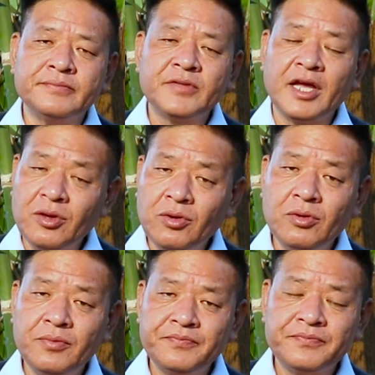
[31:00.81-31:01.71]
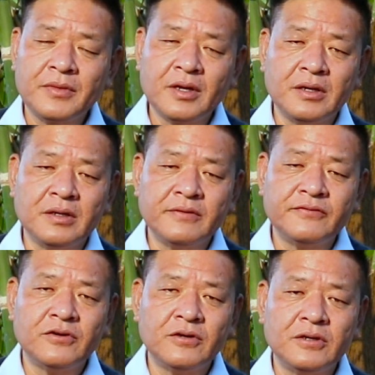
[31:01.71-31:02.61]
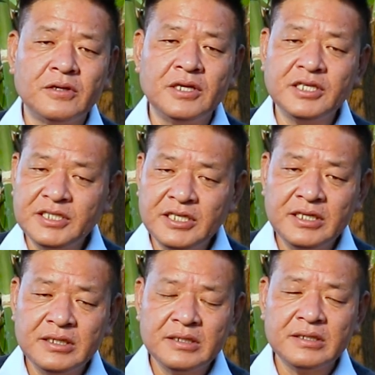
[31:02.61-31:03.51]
thank you for listening.